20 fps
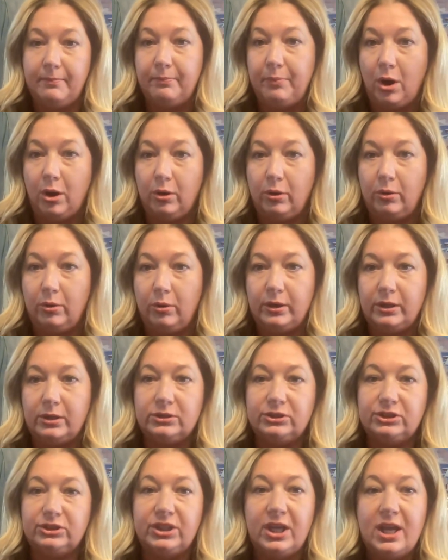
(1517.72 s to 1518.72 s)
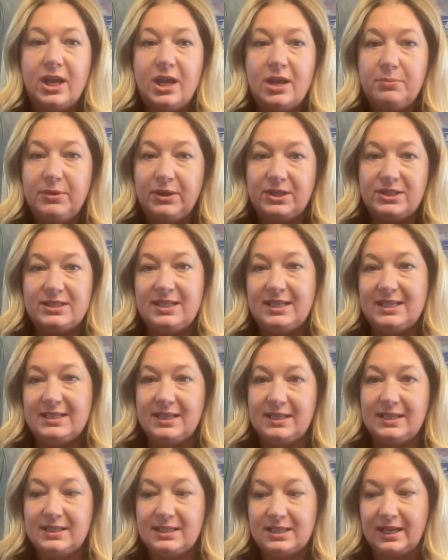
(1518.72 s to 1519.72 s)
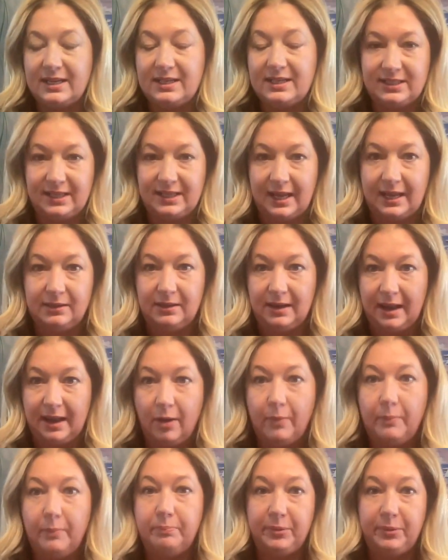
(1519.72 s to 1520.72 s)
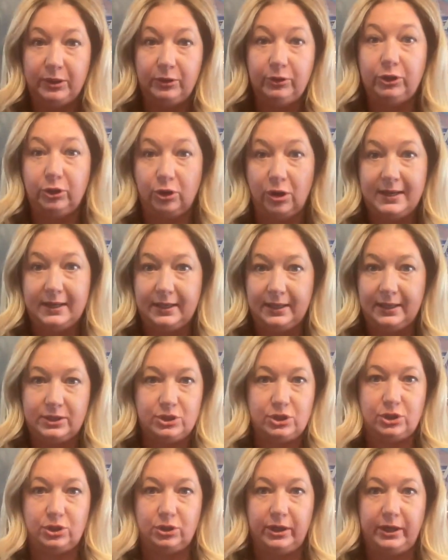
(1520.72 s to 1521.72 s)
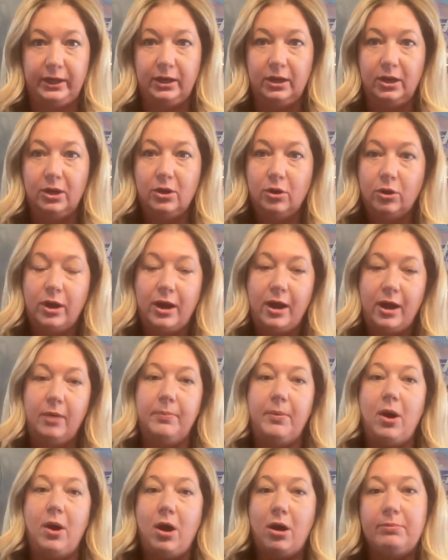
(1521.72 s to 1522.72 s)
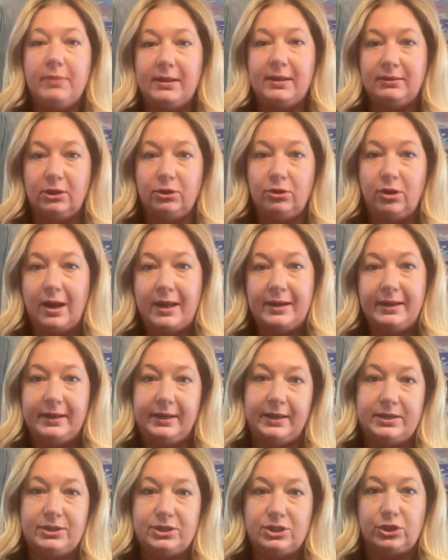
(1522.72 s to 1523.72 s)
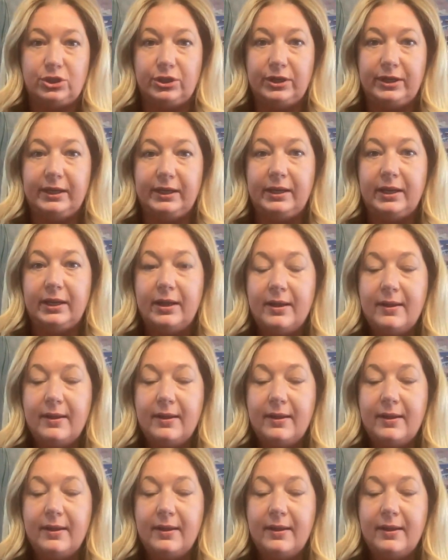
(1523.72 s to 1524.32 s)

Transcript: borrowers, because these insights can help build a credit history or help augment the credit history.